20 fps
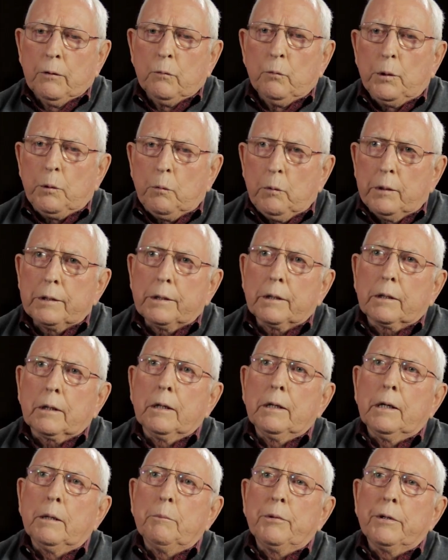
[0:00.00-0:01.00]
we went to
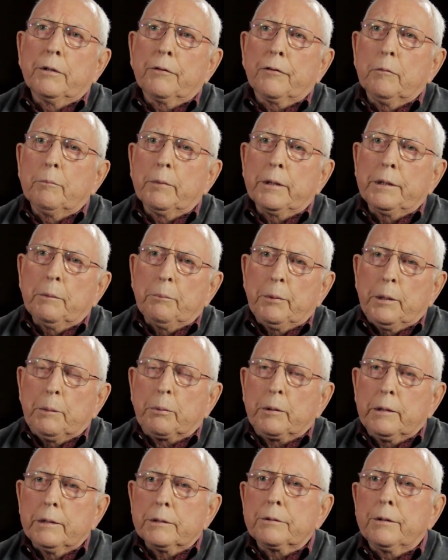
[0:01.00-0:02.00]
Columbia for me to be
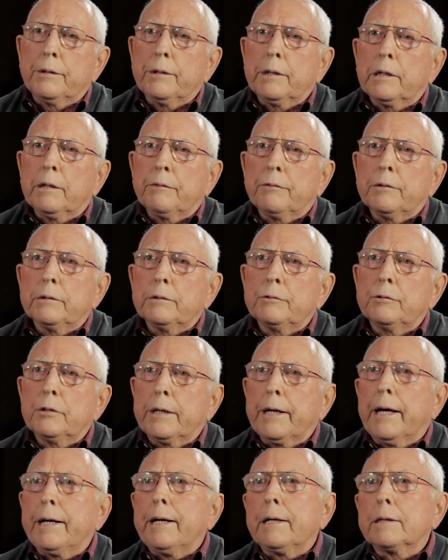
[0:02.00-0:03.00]
president of a
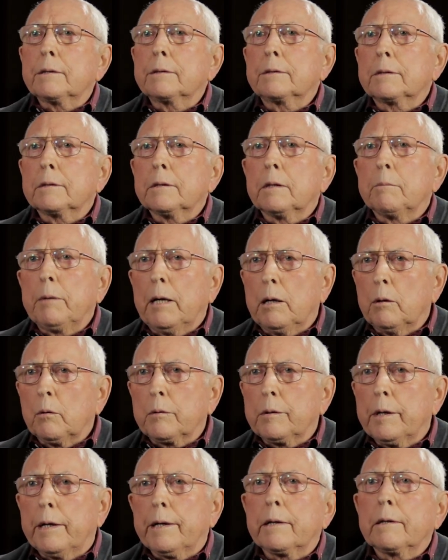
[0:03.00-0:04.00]
genetics
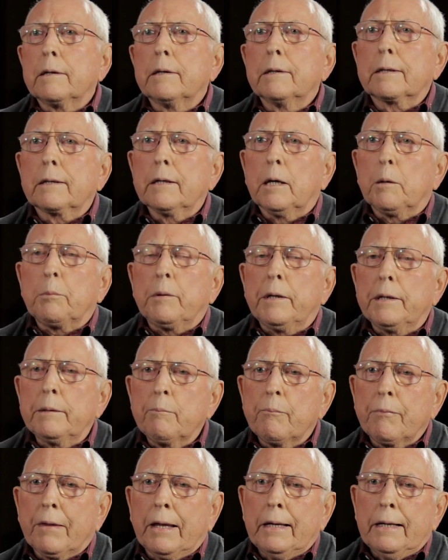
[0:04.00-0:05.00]
biotech company.
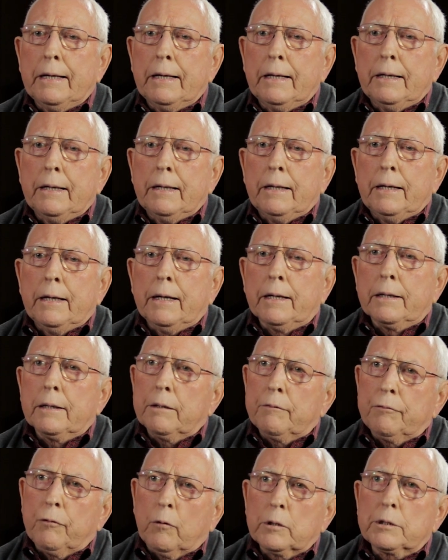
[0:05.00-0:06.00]
And
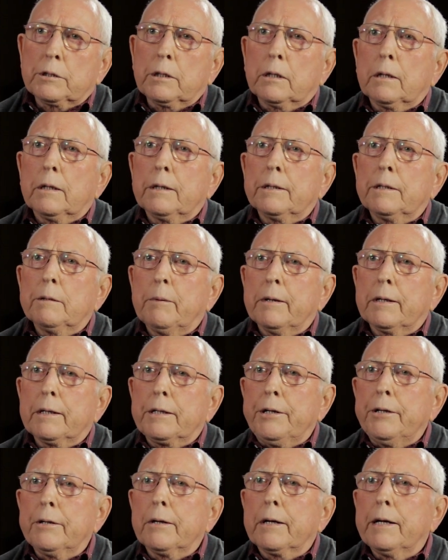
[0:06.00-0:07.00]
unfortunately, about
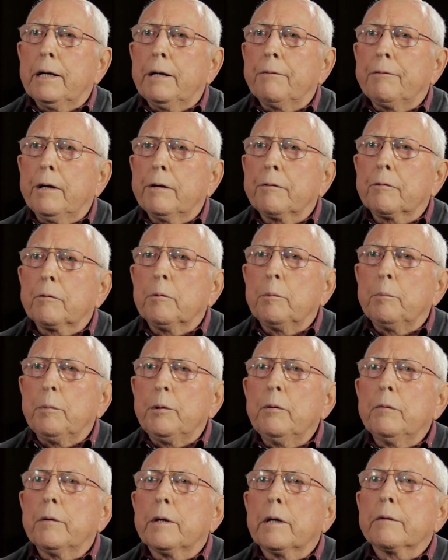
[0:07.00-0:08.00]
1.5 years after we
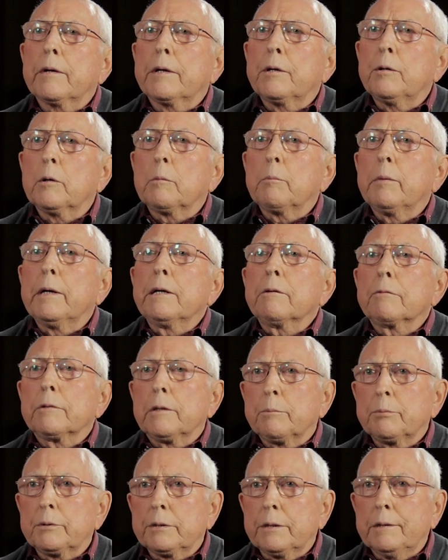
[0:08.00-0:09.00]
moved there, they took
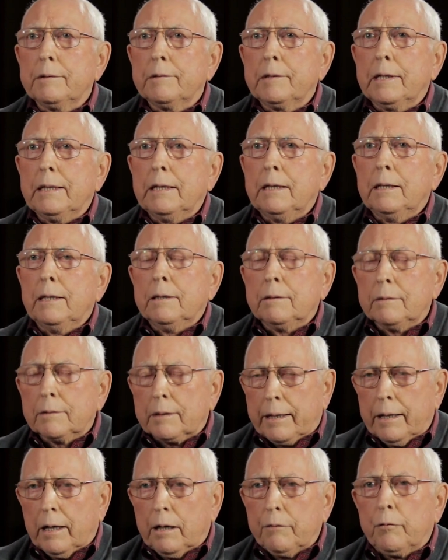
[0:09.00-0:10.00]
bankruptcy,
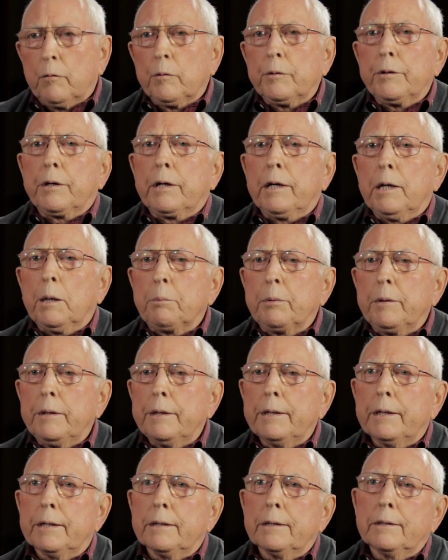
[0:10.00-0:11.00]
a California
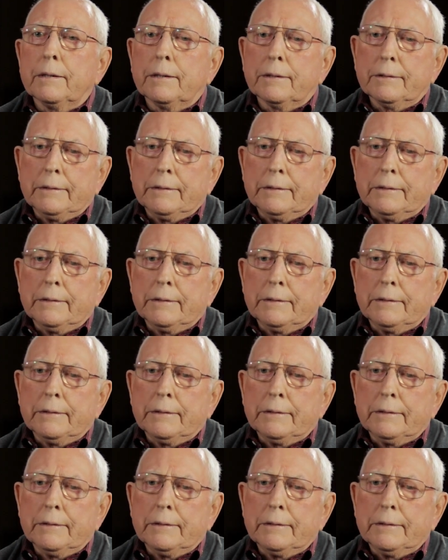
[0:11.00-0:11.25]
company. And